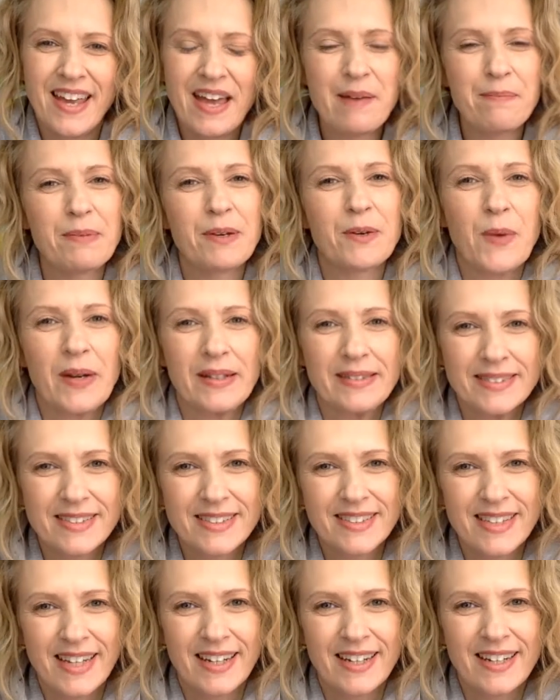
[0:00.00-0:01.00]
Happy
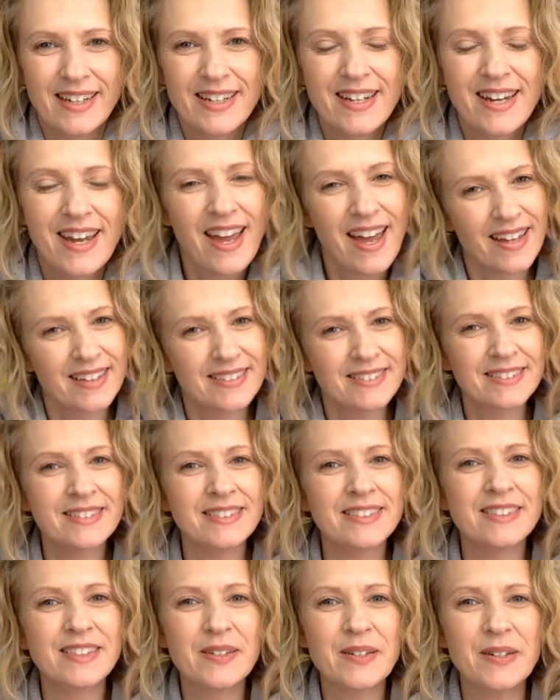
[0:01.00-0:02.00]
Wednesday,
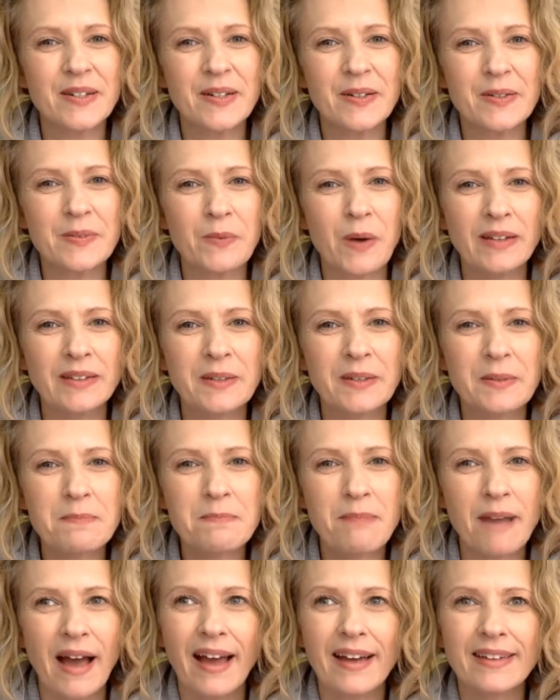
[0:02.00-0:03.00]
and
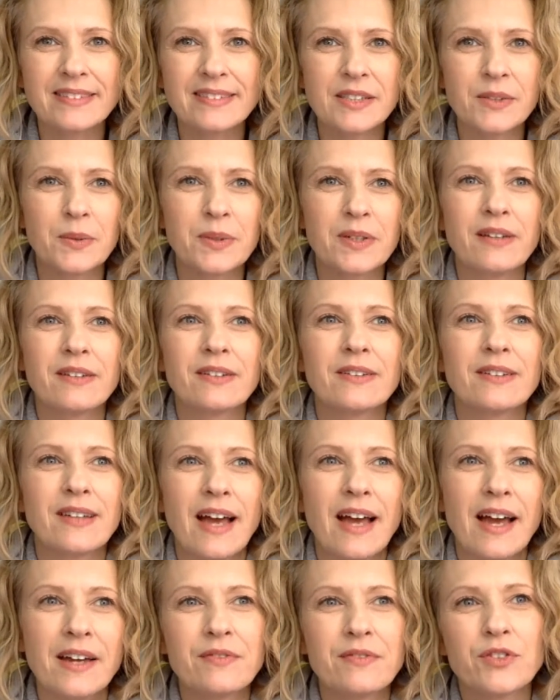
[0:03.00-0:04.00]
welcome back to another
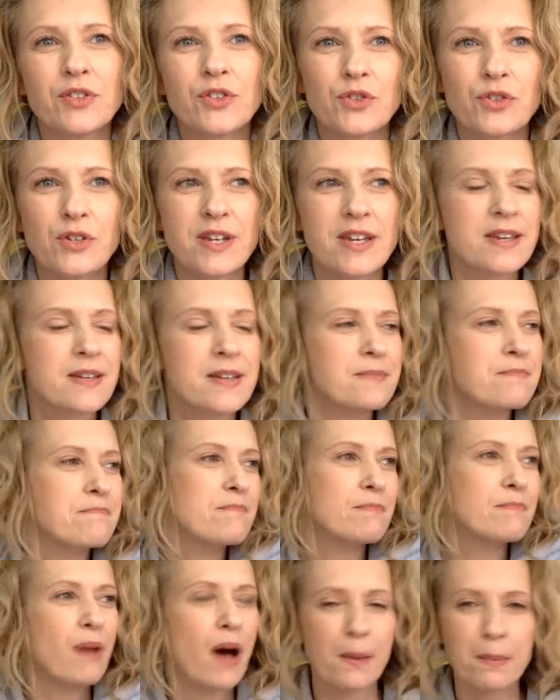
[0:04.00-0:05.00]
live
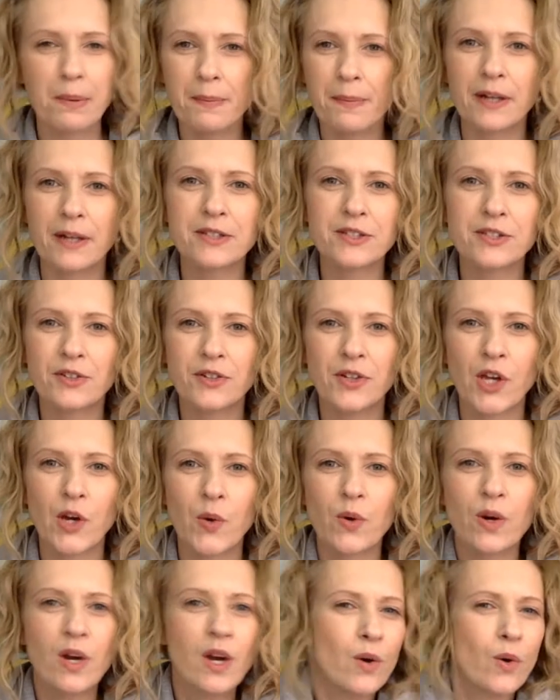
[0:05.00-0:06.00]
stream, pop-up art
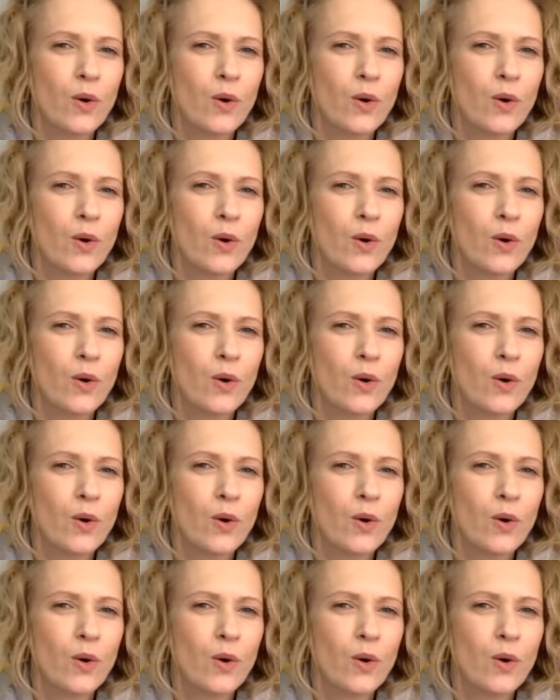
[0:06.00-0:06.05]
studio,